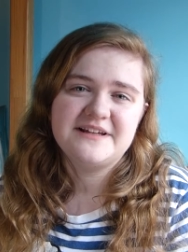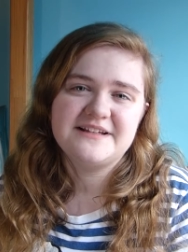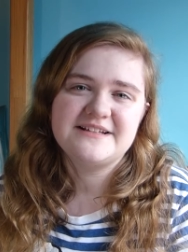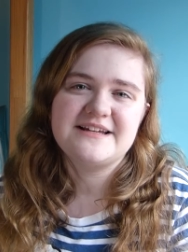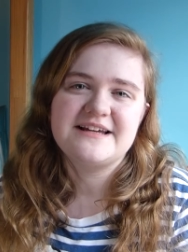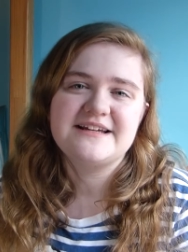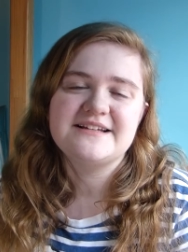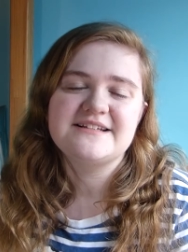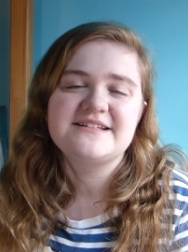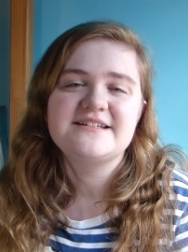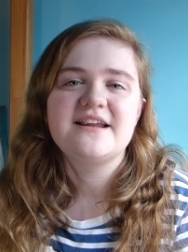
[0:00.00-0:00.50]

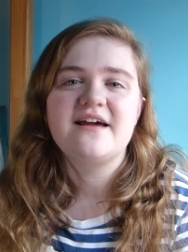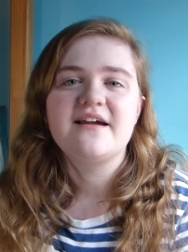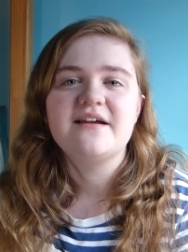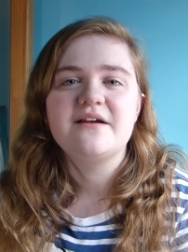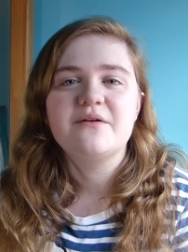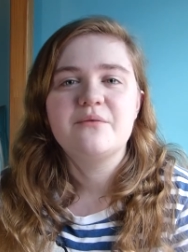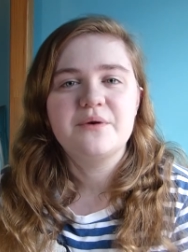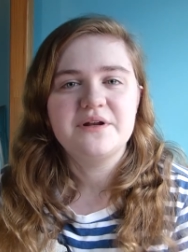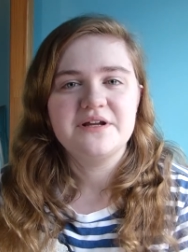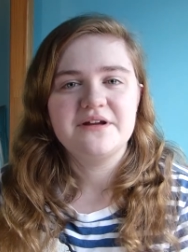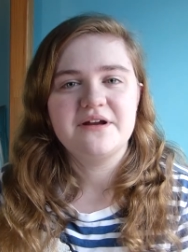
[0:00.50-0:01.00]
it, it's
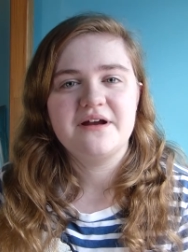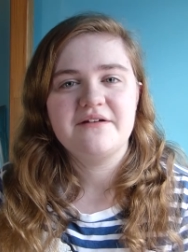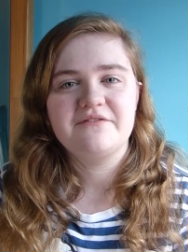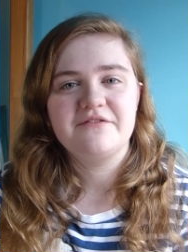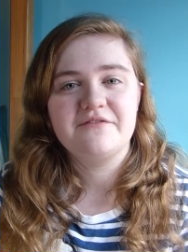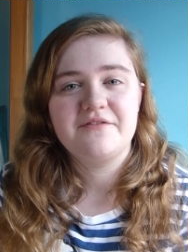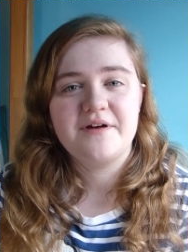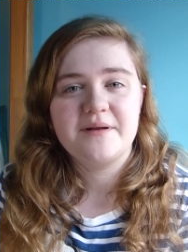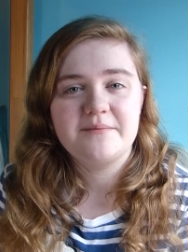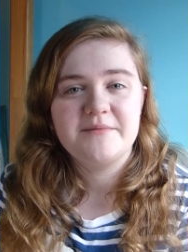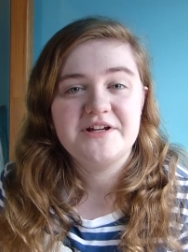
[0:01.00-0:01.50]
like when you have
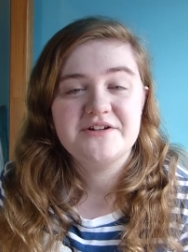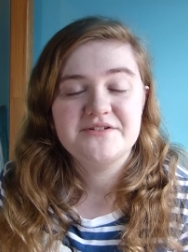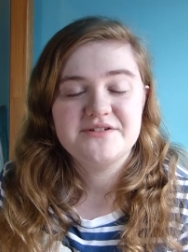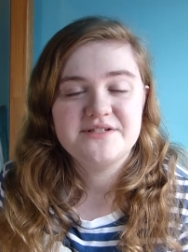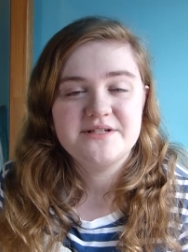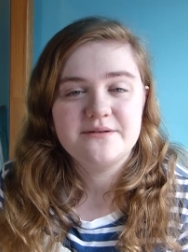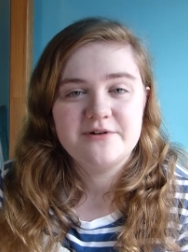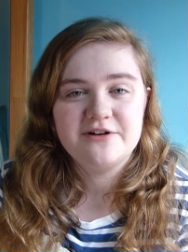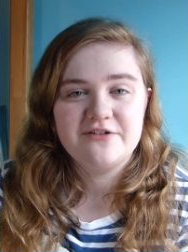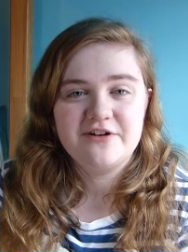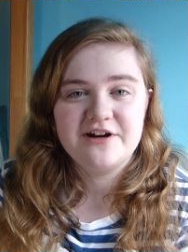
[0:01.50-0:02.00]
a family who's
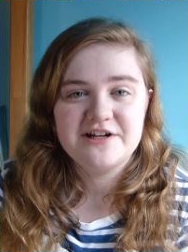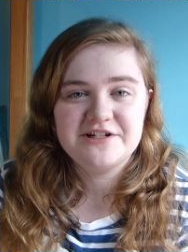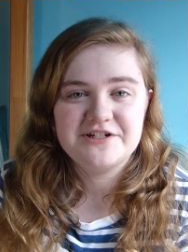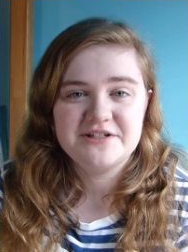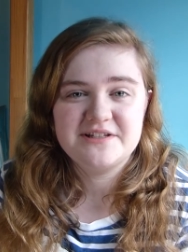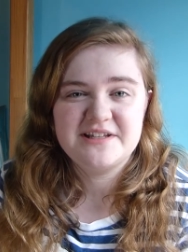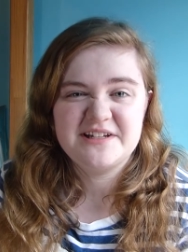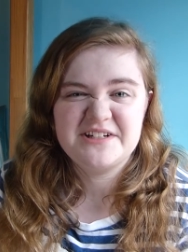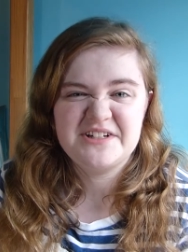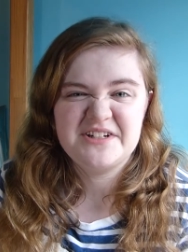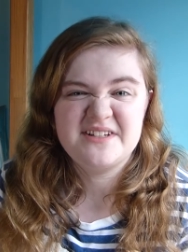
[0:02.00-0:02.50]
similar
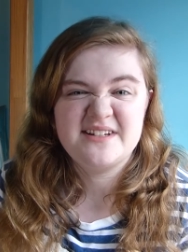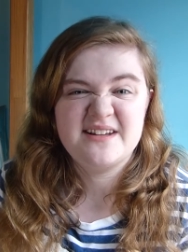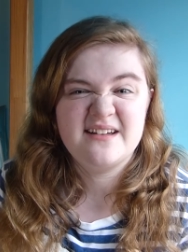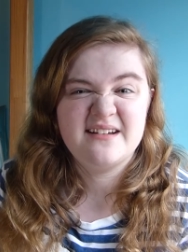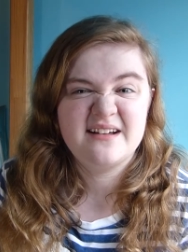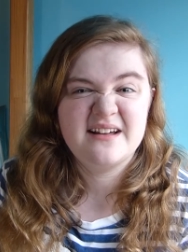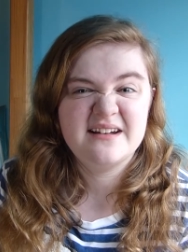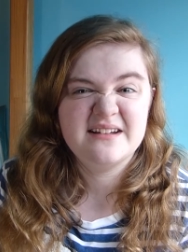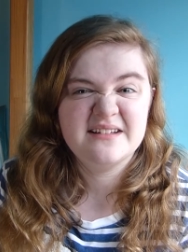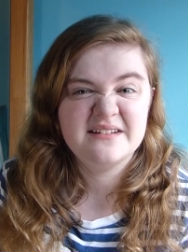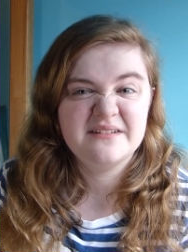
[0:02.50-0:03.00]
age and they're just
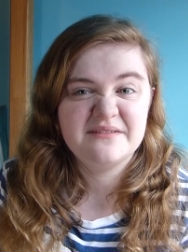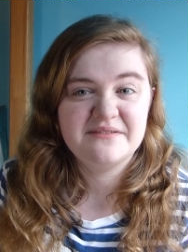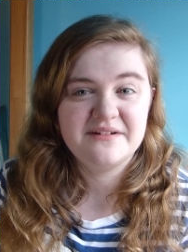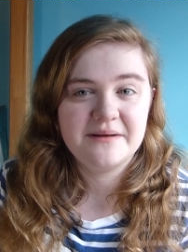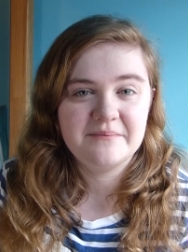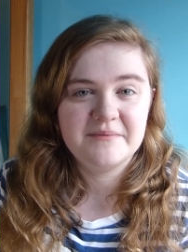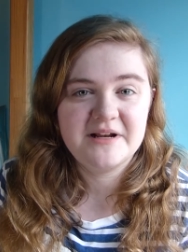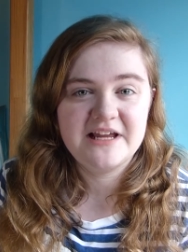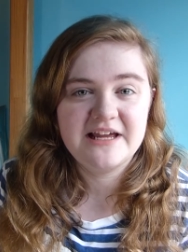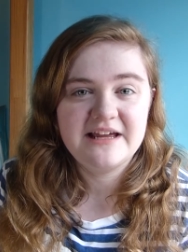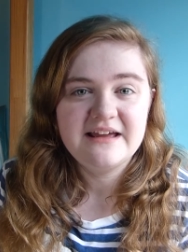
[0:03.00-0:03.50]
like another
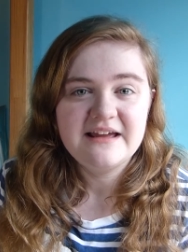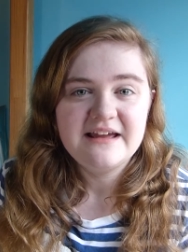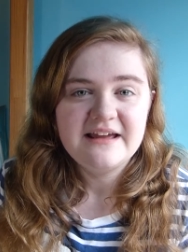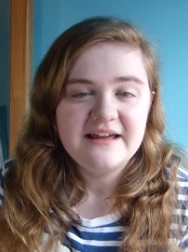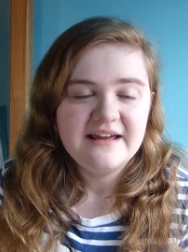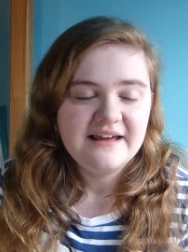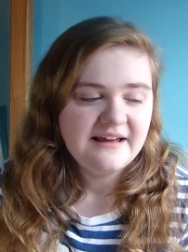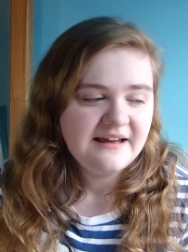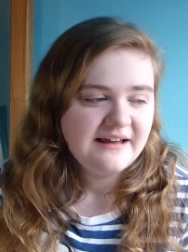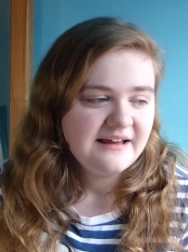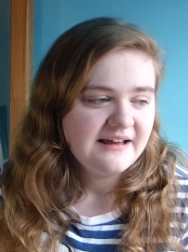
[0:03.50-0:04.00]
family.
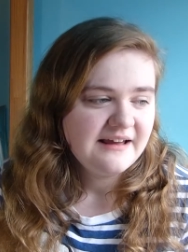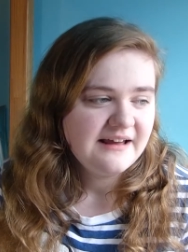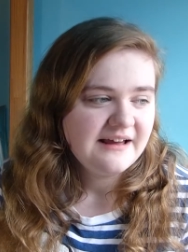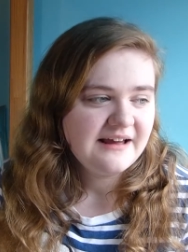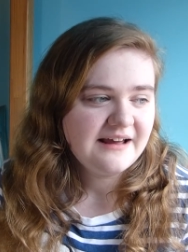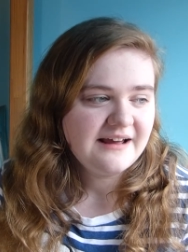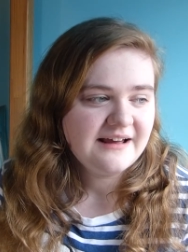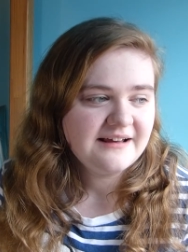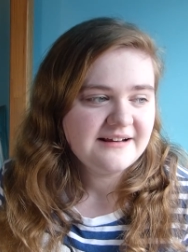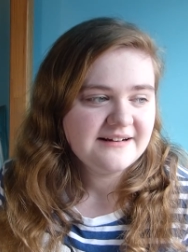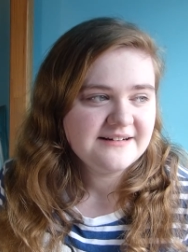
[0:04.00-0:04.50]

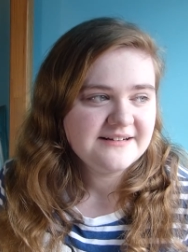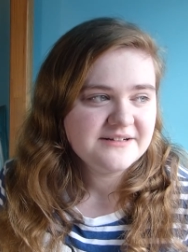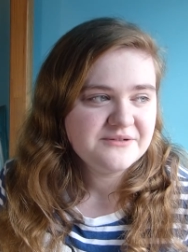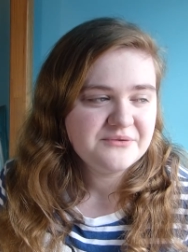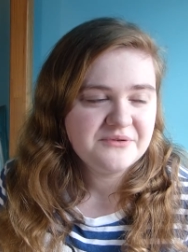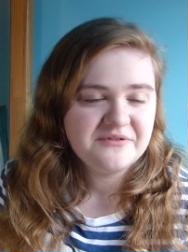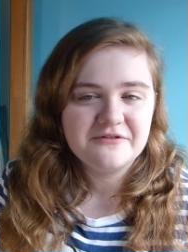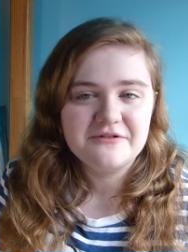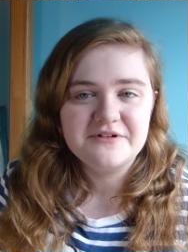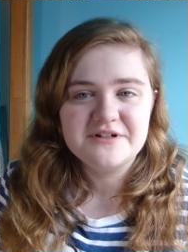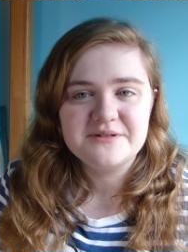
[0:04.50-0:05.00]
And
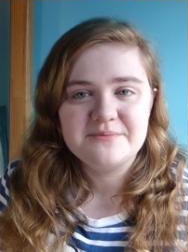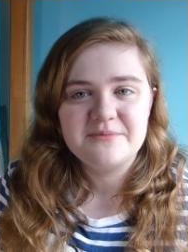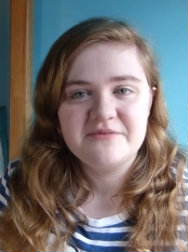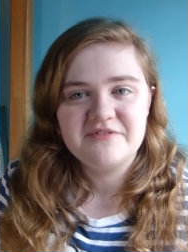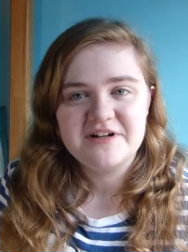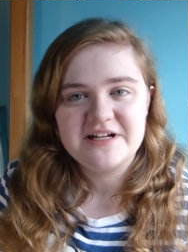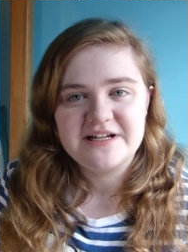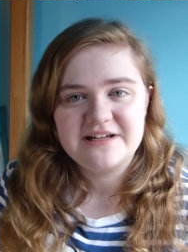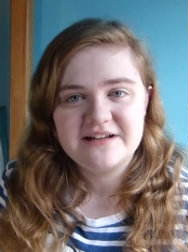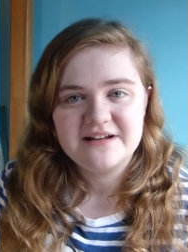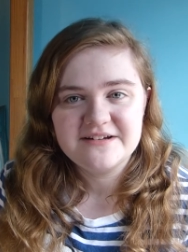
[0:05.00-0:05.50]
we've always been
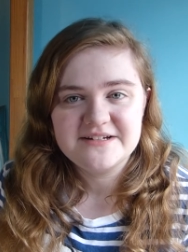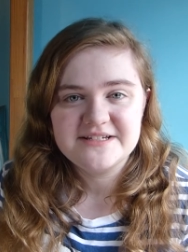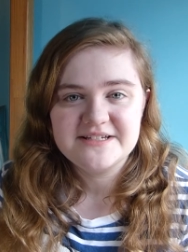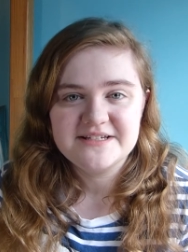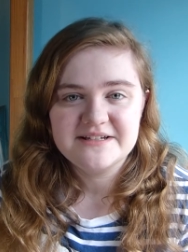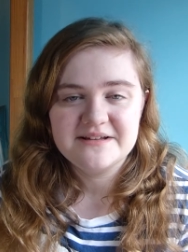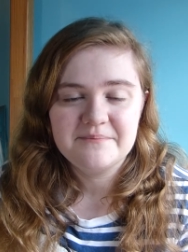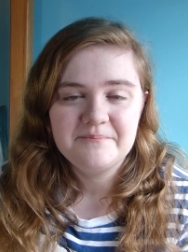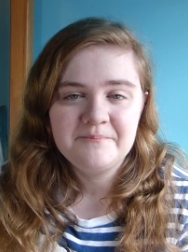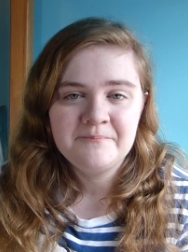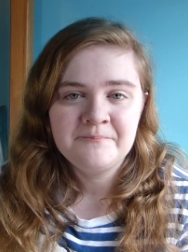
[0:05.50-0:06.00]
really
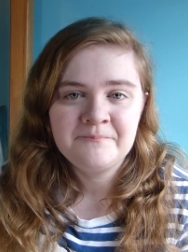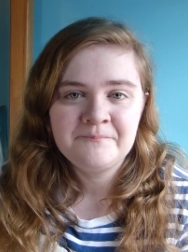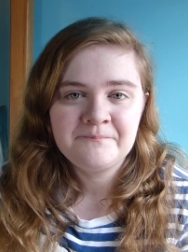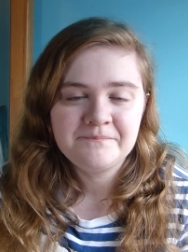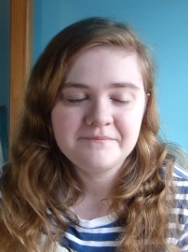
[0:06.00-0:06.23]
close to them.